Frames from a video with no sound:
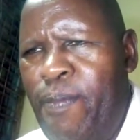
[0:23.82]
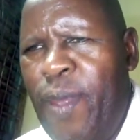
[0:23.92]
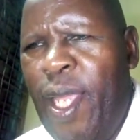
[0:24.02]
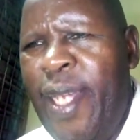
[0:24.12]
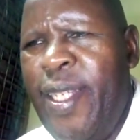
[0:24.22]

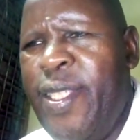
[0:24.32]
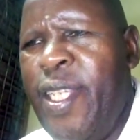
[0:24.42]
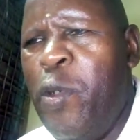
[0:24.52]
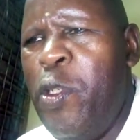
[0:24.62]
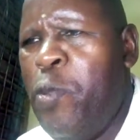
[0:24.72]
a
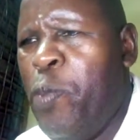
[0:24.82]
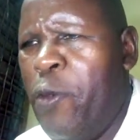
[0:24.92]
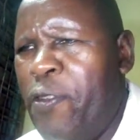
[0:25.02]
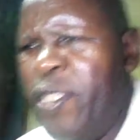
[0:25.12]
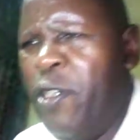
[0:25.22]
distinguished
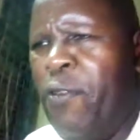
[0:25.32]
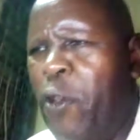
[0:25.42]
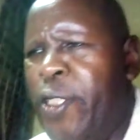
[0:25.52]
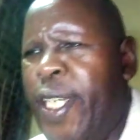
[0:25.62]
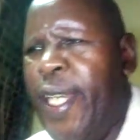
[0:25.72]
professor of
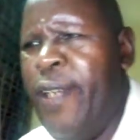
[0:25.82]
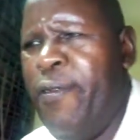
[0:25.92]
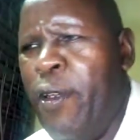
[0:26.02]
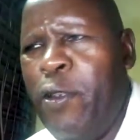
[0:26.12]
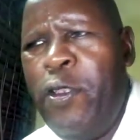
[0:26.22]
logic and
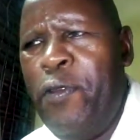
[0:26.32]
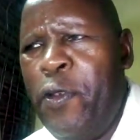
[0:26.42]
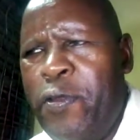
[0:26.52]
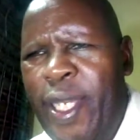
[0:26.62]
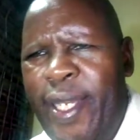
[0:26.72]
philosophy
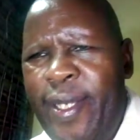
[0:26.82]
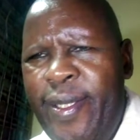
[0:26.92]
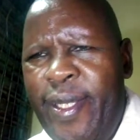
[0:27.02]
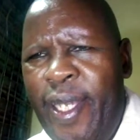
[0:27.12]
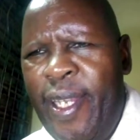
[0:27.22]
of
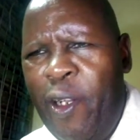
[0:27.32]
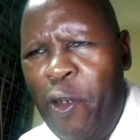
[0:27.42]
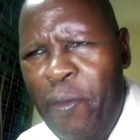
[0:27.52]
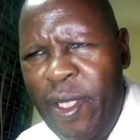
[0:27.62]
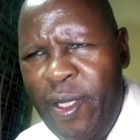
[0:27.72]
science and
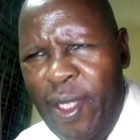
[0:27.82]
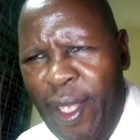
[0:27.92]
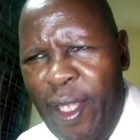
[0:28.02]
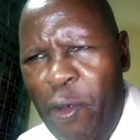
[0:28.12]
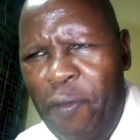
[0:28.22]
economics at
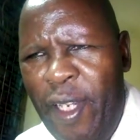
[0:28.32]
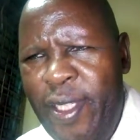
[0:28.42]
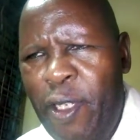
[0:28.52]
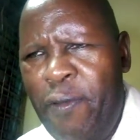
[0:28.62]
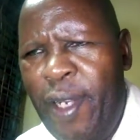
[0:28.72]
the
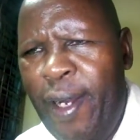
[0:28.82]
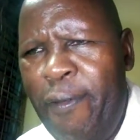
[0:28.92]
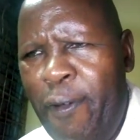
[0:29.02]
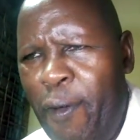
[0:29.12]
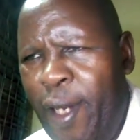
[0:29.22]
University of
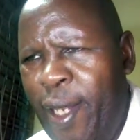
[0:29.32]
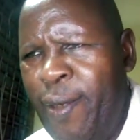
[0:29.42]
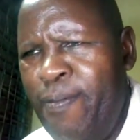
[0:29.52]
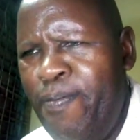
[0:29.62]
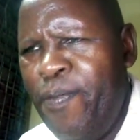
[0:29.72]
California,
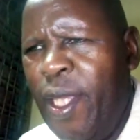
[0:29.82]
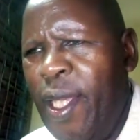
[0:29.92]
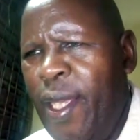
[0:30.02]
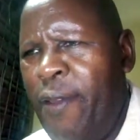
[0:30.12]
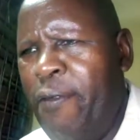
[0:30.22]

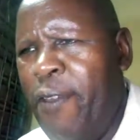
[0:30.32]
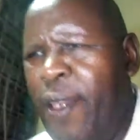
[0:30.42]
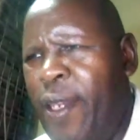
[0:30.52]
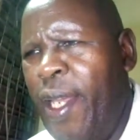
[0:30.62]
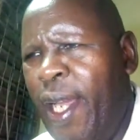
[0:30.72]

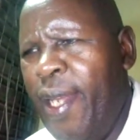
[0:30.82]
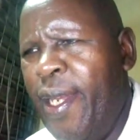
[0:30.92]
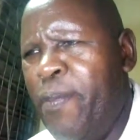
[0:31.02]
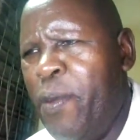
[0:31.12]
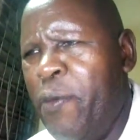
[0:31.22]
and
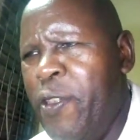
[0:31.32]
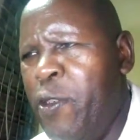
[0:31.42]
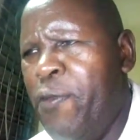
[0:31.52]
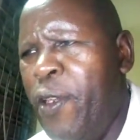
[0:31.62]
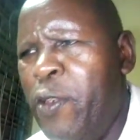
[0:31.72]
a professor
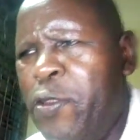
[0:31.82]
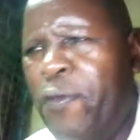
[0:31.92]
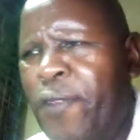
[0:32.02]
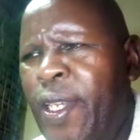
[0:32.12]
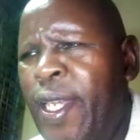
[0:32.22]
of
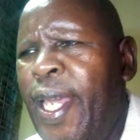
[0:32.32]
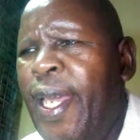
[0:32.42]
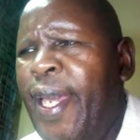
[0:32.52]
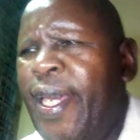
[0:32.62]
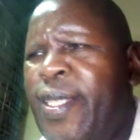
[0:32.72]
philosophy
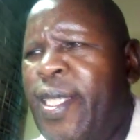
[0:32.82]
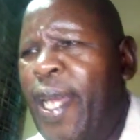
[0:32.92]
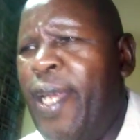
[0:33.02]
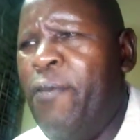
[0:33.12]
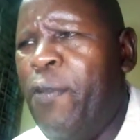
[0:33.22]
at
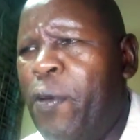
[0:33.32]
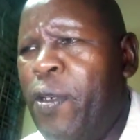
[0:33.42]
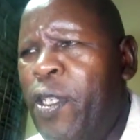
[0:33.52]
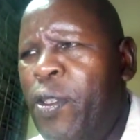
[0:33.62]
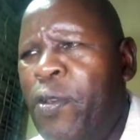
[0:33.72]

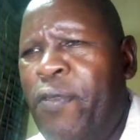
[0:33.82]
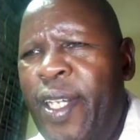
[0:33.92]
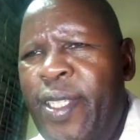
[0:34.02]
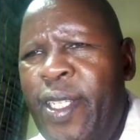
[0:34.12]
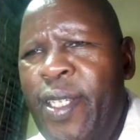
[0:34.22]
Stanford
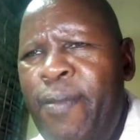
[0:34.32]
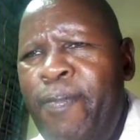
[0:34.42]
University.